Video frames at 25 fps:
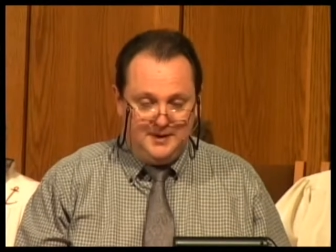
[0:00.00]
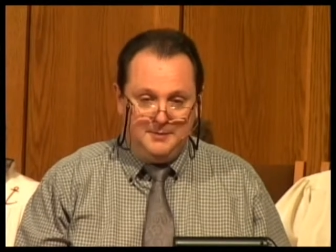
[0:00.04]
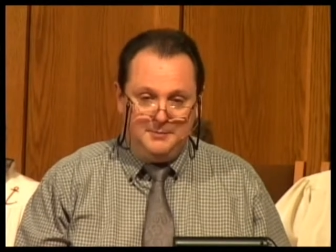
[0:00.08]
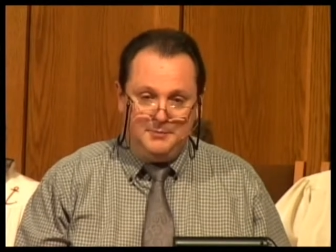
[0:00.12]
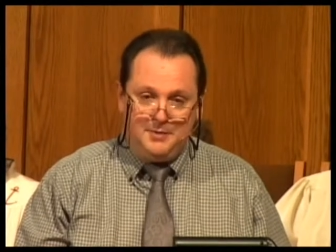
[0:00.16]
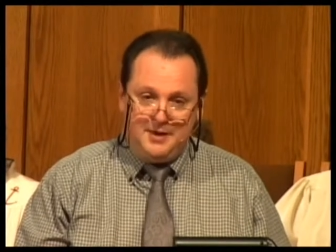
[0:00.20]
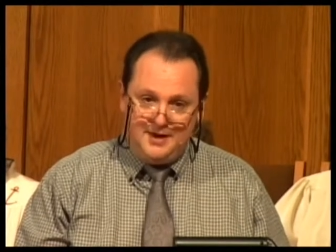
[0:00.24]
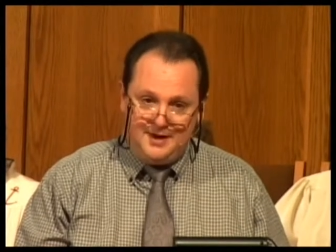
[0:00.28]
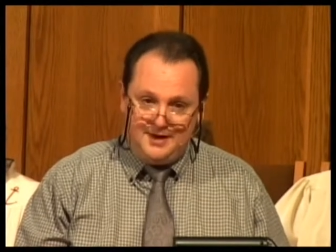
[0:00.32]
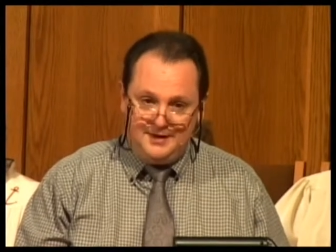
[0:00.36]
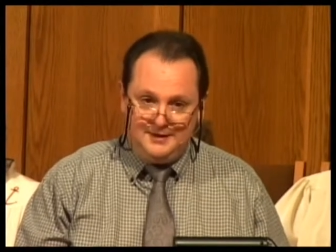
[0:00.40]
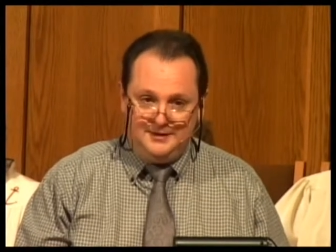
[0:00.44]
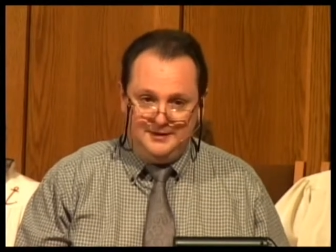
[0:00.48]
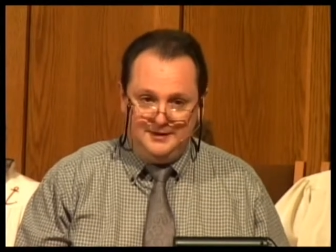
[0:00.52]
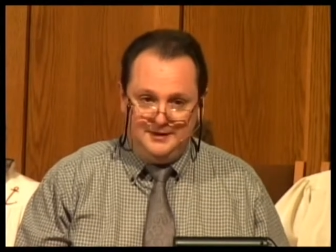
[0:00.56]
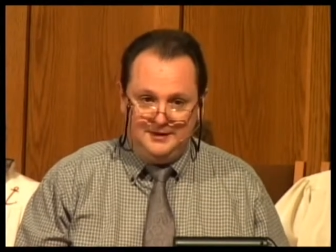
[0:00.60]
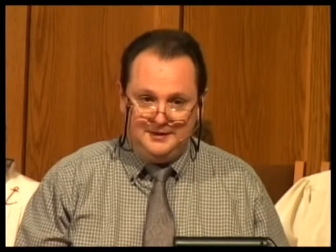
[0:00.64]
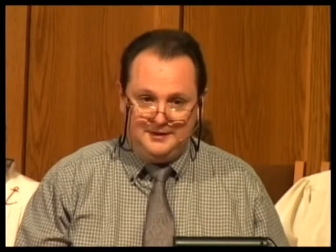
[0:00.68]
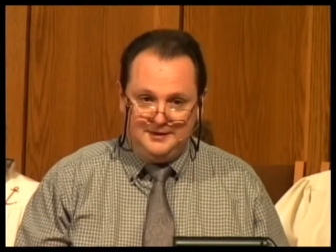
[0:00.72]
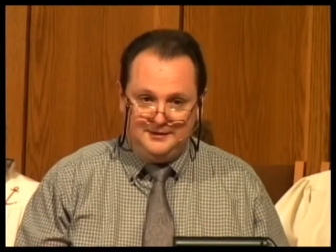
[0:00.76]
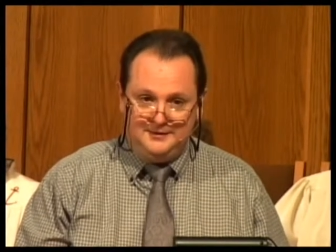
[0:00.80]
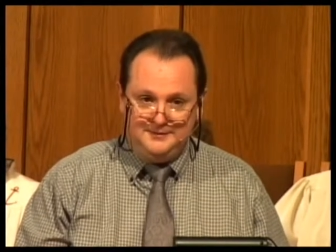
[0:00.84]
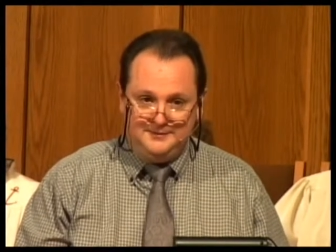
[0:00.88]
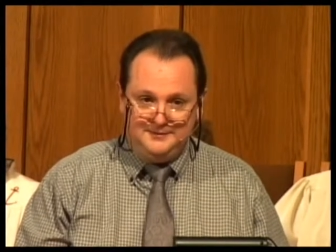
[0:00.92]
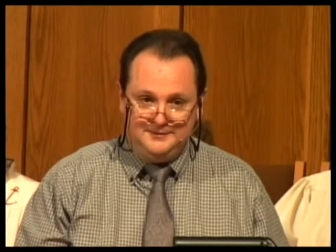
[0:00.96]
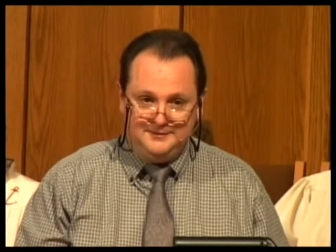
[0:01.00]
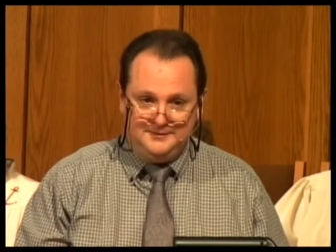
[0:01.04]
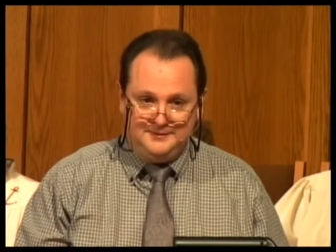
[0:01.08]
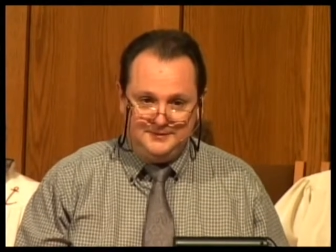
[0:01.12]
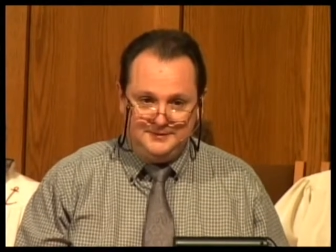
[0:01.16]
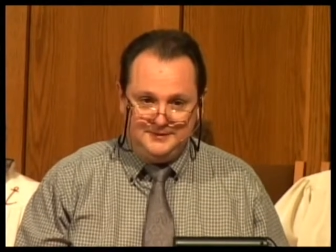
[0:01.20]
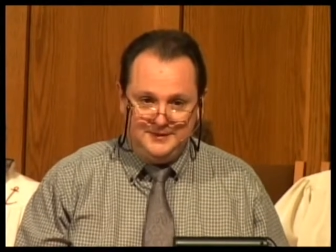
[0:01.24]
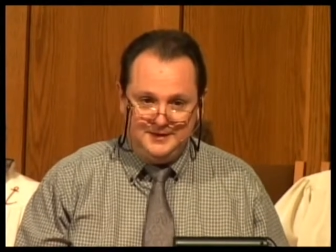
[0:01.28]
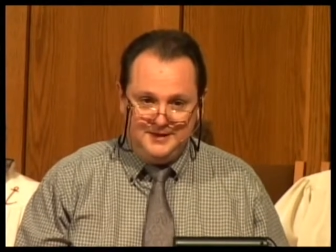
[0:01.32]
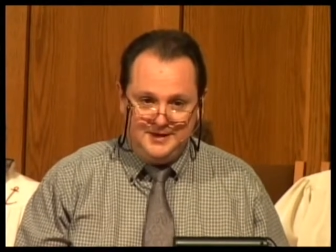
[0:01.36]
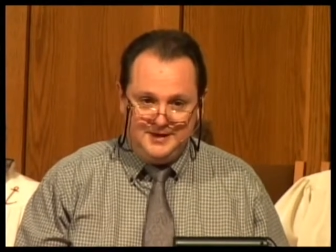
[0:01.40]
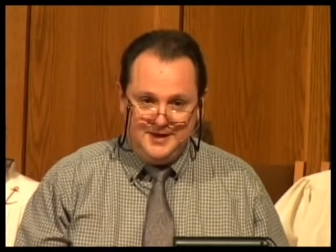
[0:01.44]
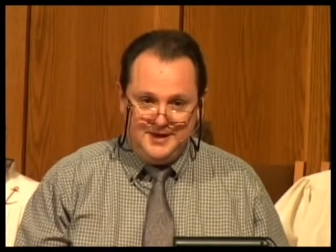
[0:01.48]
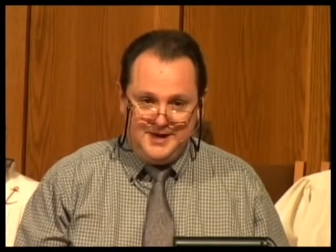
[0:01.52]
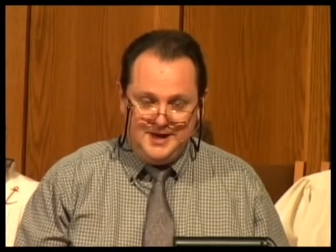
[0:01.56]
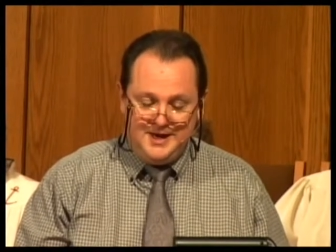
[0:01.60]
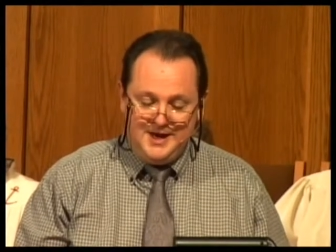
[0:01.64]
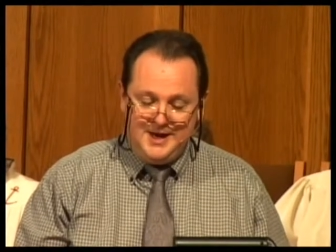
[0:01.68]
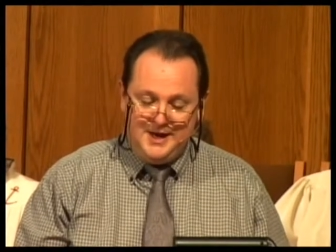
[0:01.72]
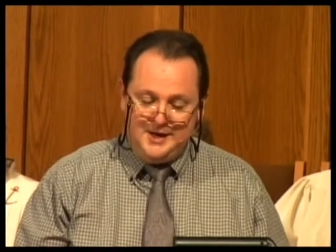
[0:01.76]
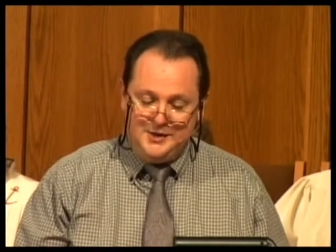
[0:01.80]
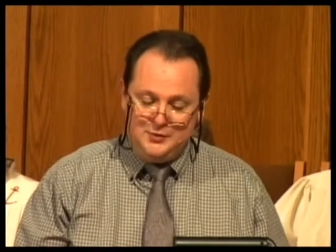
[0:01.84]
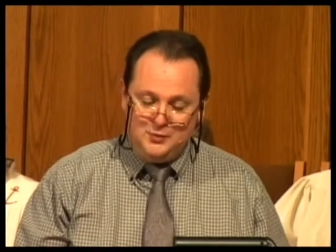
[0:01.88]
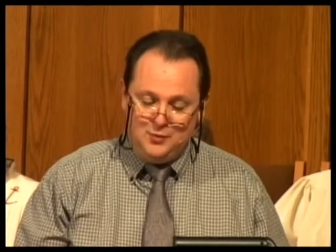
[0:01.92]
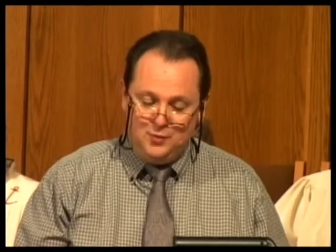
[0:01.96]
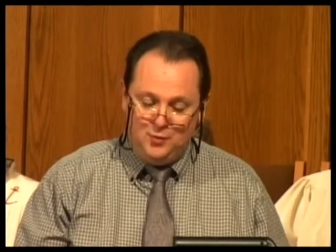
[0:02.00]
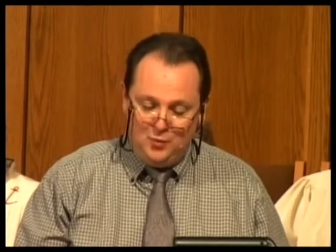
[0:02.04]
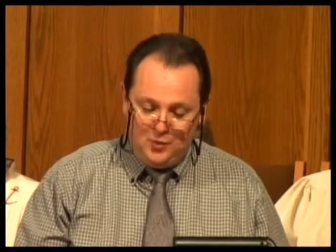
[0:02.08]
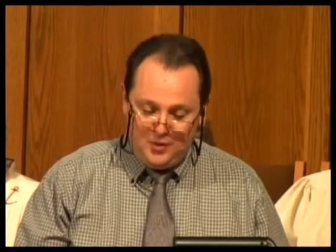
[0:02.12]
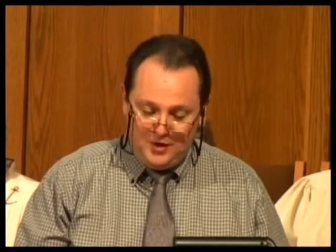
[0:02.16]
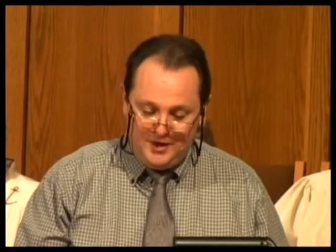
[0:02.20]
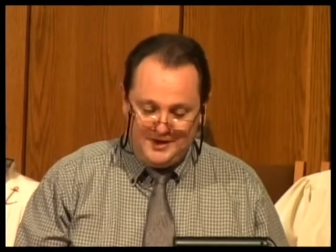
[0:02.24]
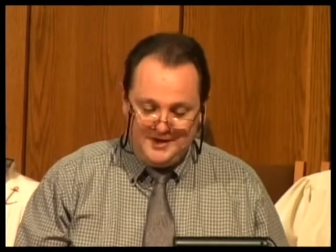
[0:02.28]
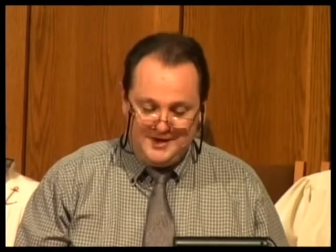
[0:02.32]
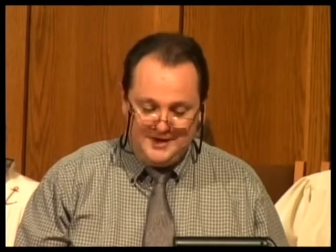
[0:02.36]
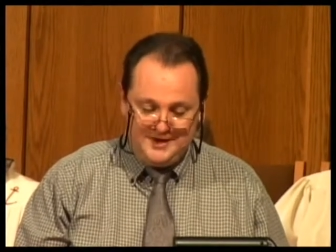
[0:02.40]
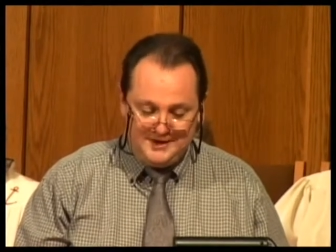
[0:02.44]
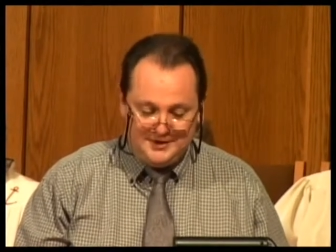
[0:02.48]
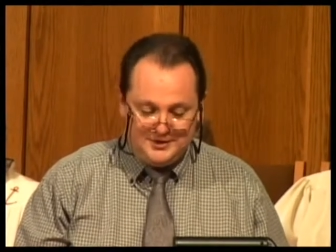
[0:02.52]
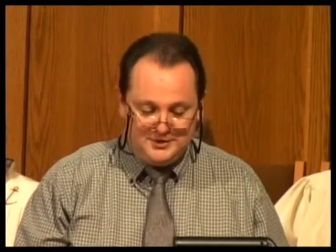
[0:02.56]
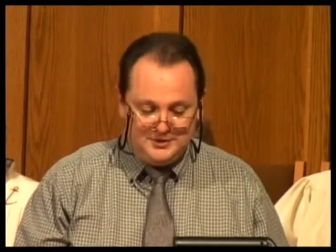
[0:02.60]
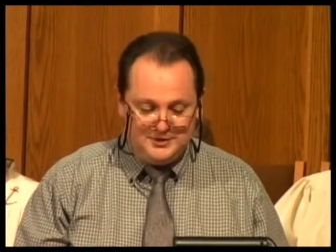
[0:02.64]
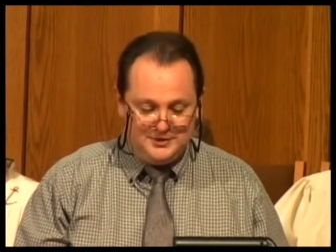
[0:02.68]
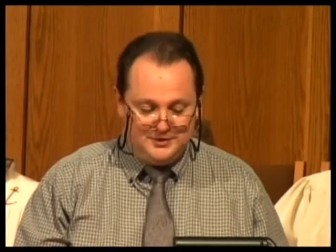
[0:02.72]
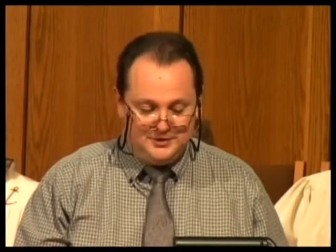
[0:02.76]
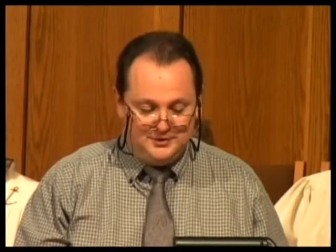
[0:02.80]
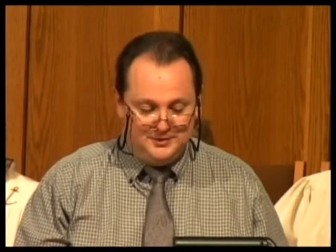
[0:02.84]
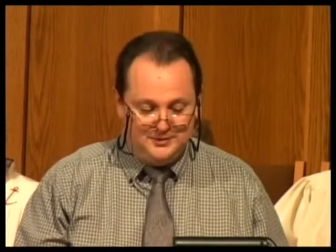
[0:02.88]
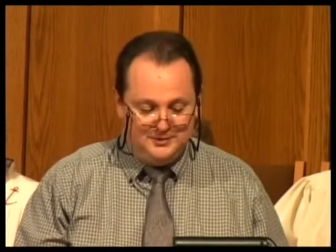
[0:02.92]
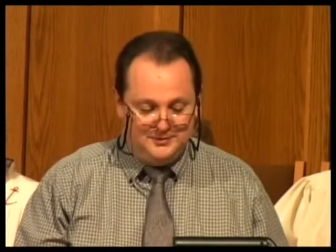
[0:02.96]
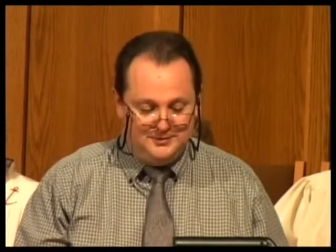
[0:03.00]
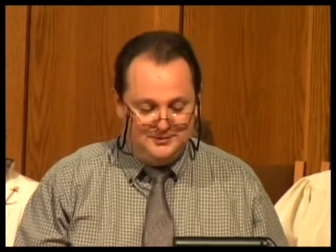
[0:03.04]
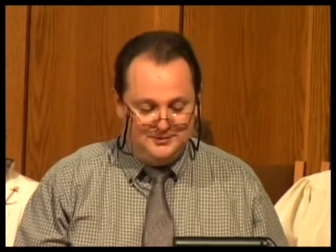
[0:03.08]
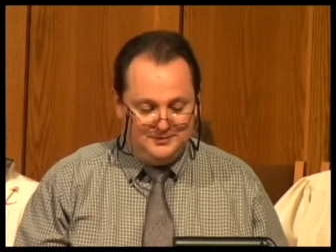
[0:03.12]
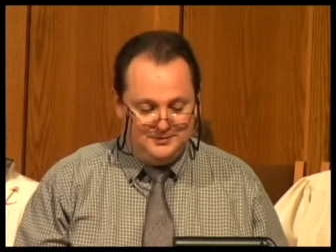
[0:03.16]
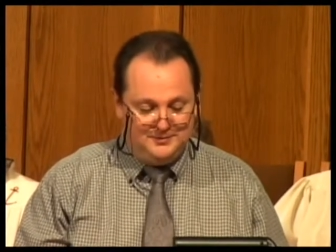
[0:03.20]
a potluck is one issue